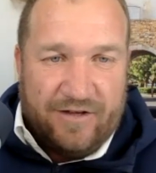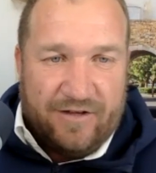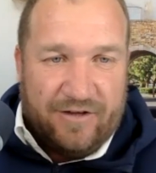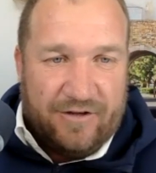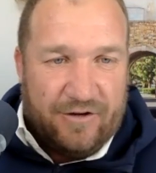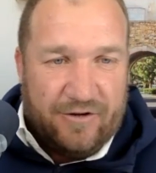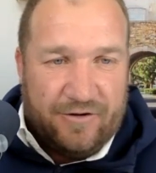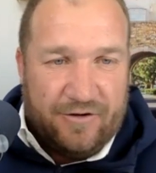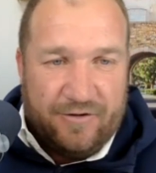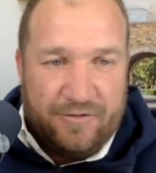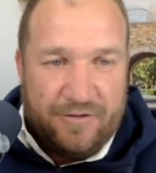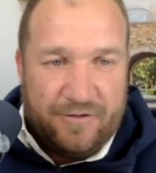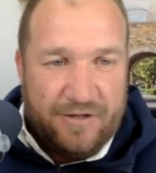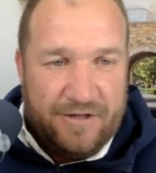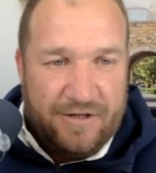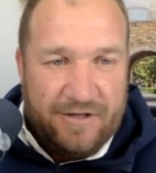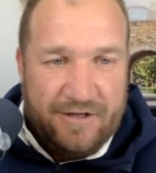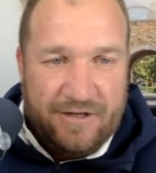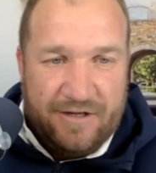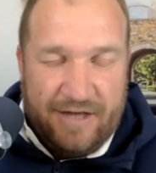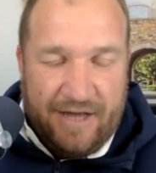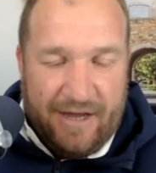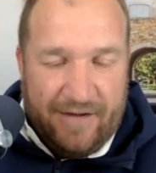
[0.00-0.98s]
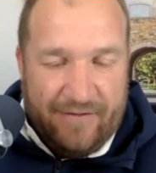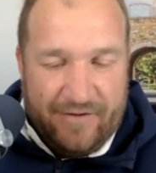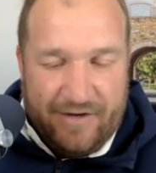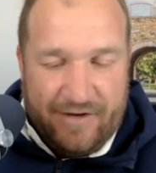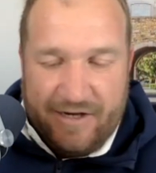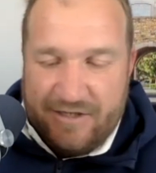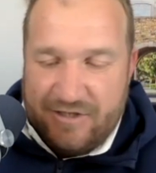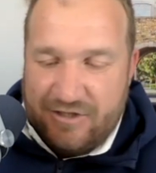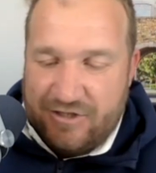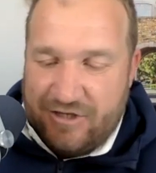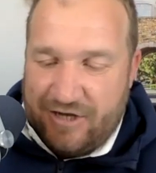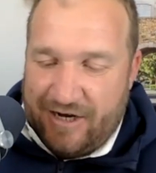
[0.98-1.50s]
You know, having a
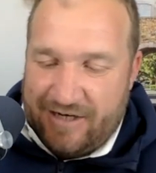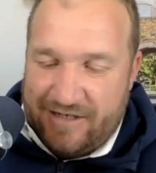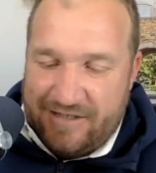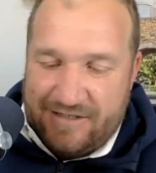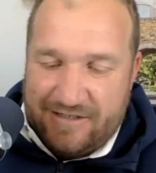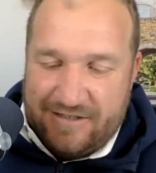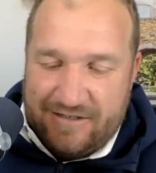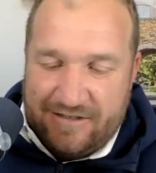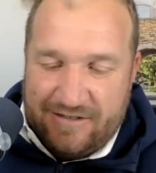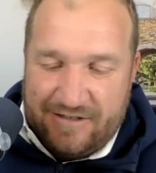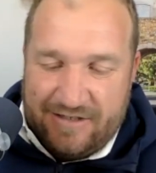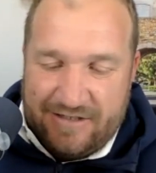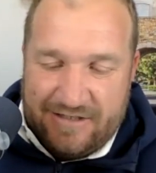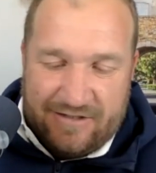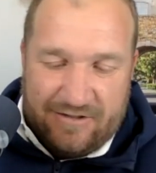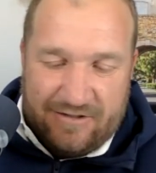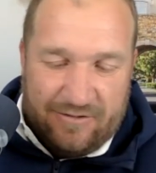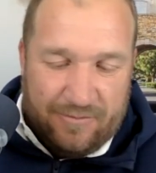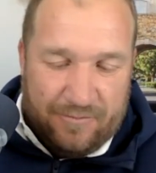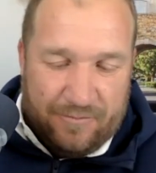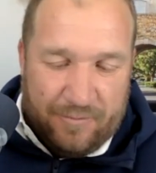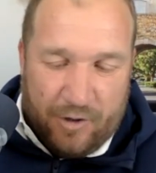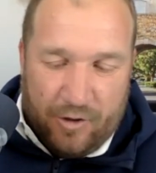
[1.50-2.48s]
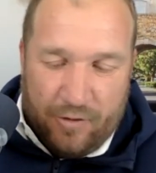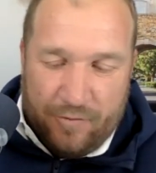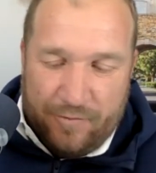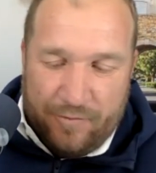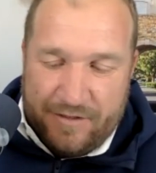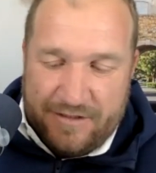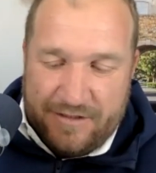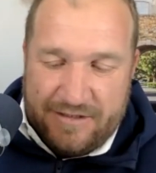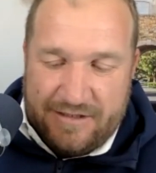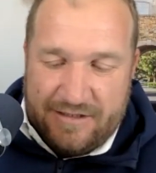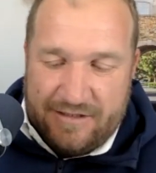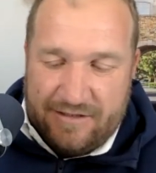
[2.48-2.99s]
chat and these little
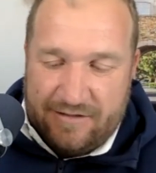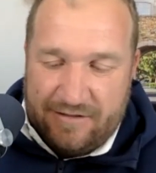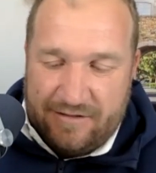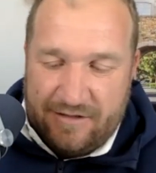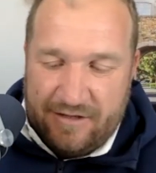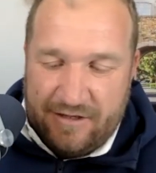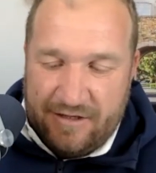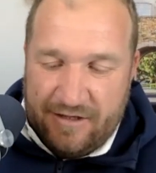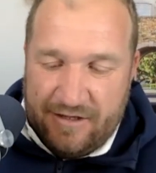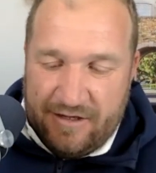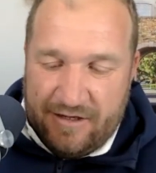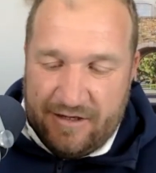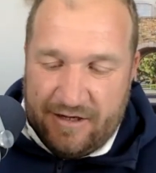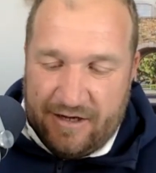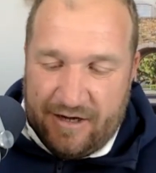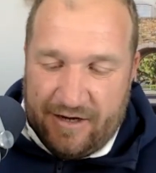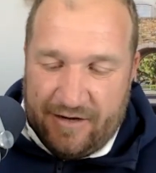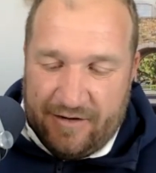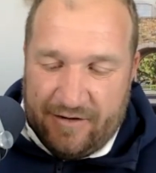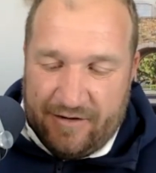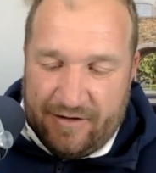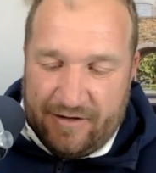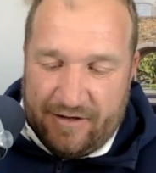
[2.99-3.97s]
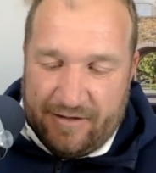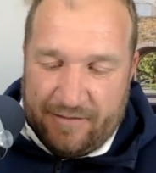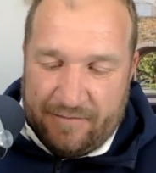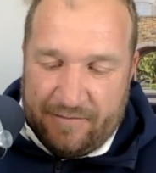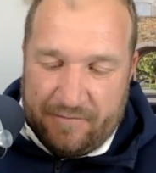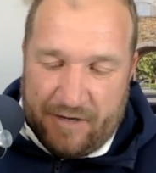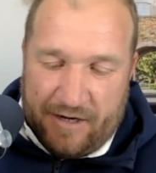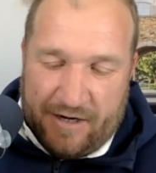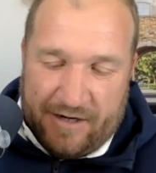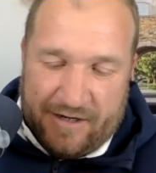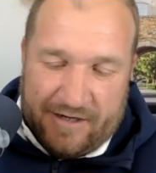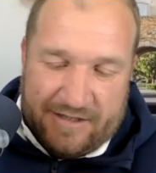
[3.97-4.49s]
moments, and and uh,
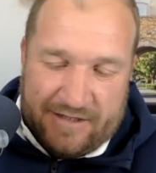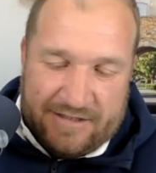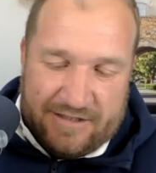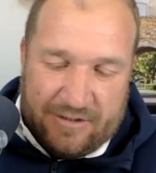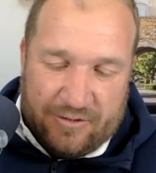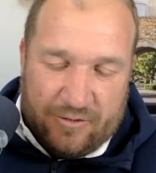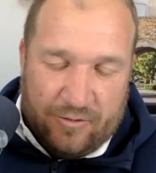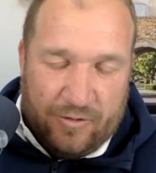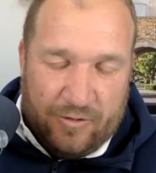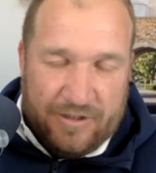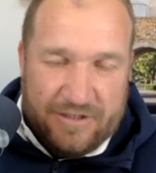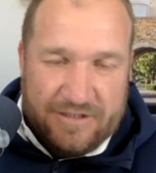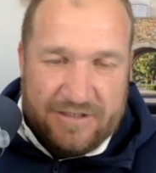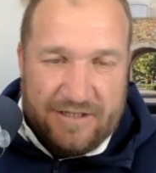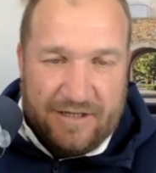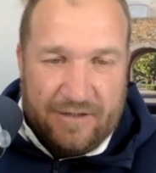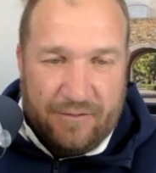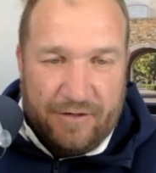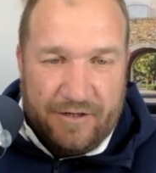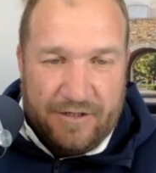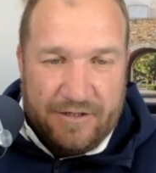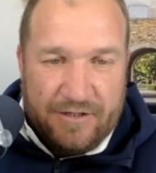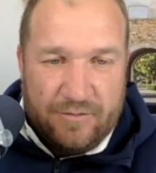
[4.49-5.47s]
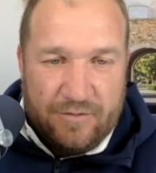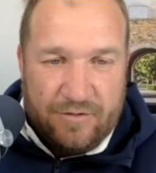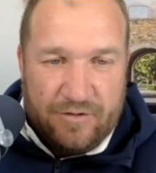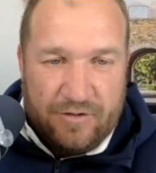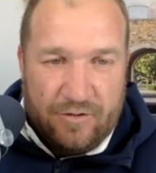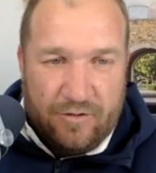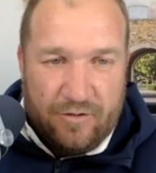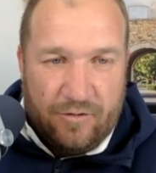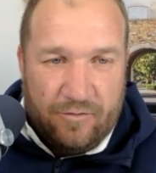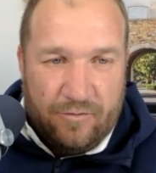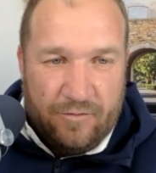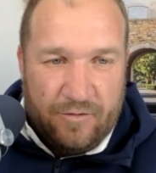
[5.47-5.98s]
it's the coolest thing when it's with
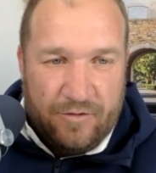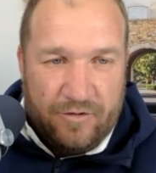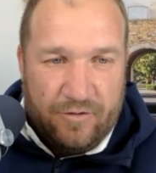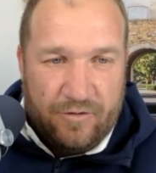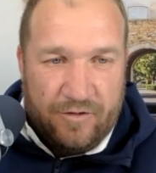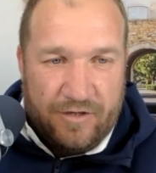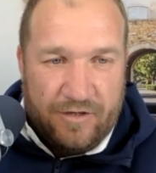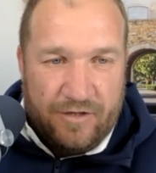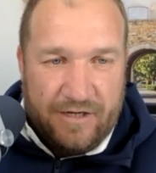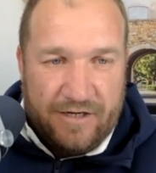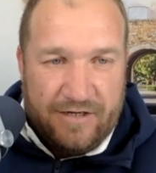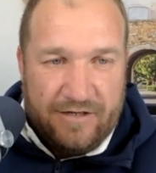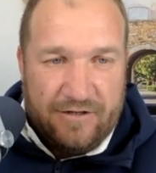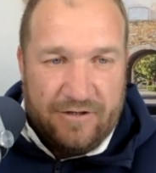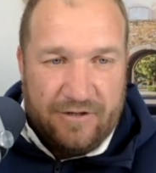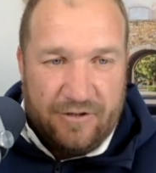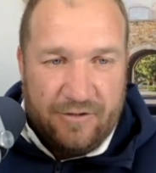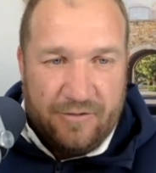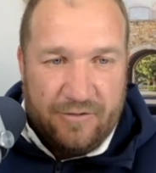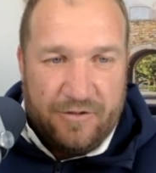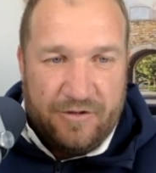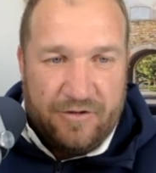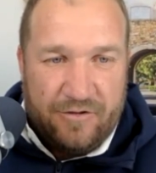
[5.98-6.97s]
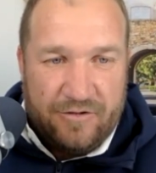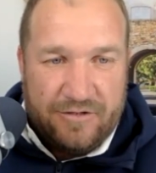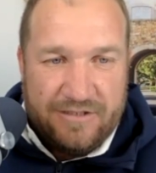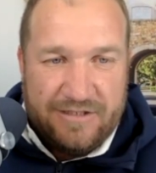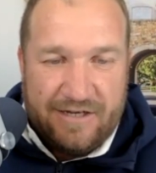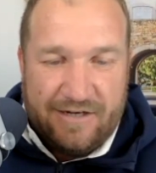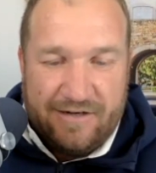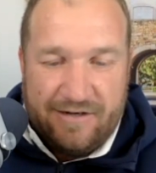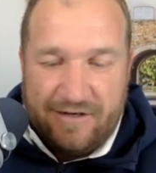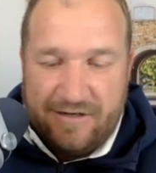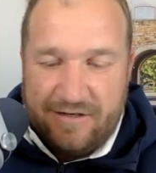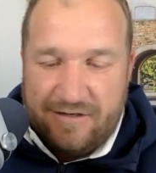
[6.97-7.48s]
your with your kid you know with your
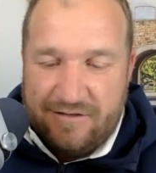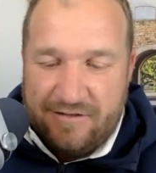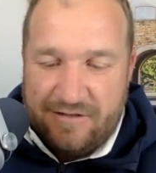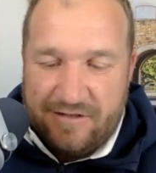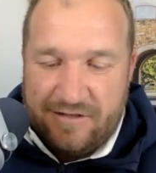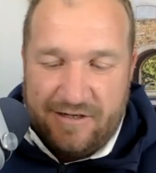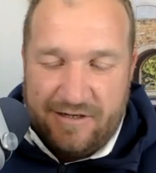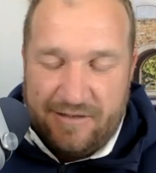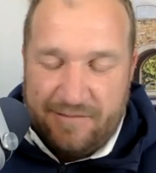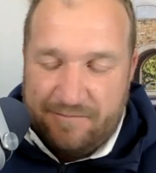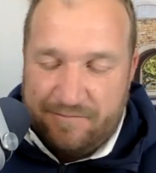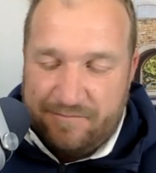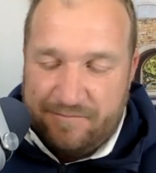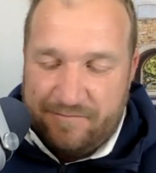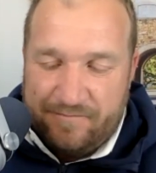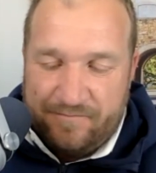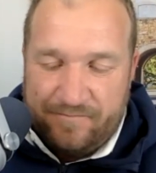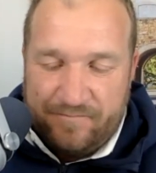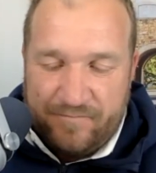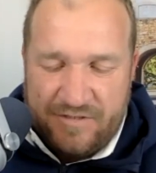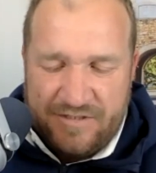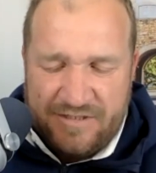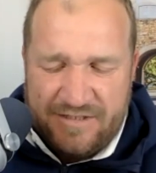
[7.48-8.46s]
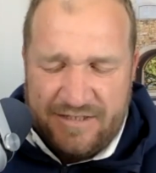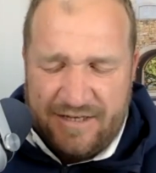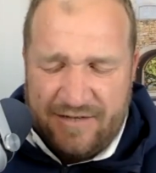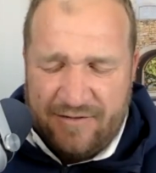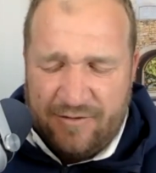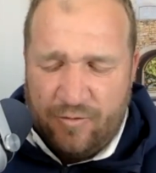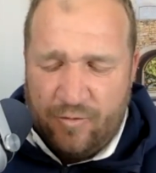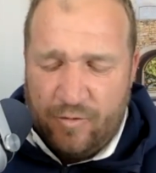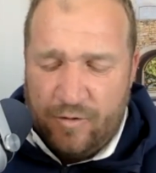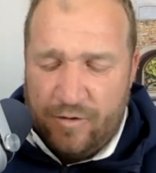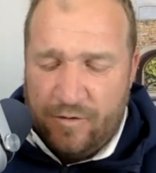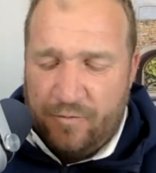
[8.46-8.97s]
son and um, seeing
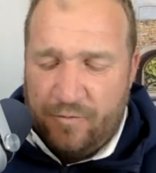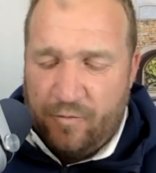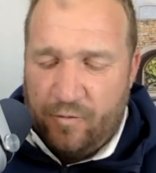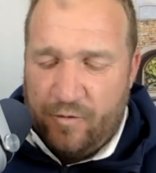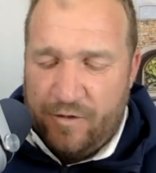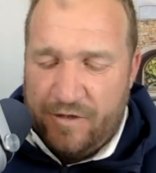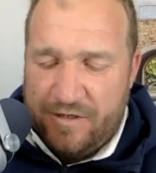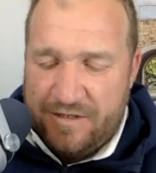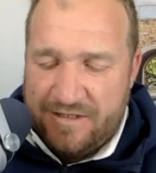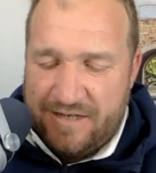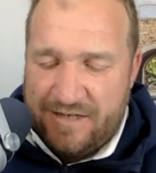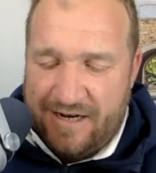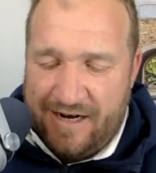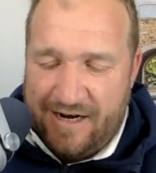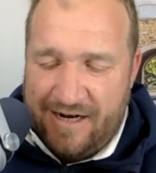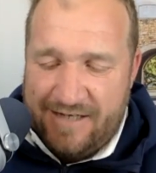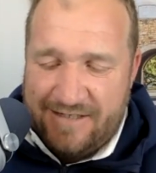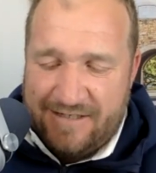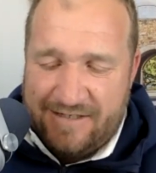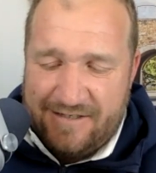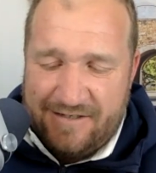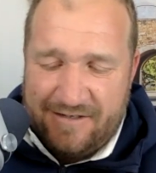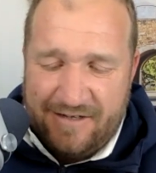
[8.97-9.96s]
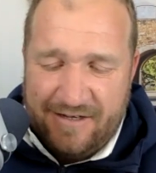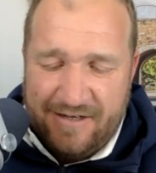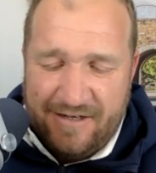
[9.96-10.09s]
the world through his eyes and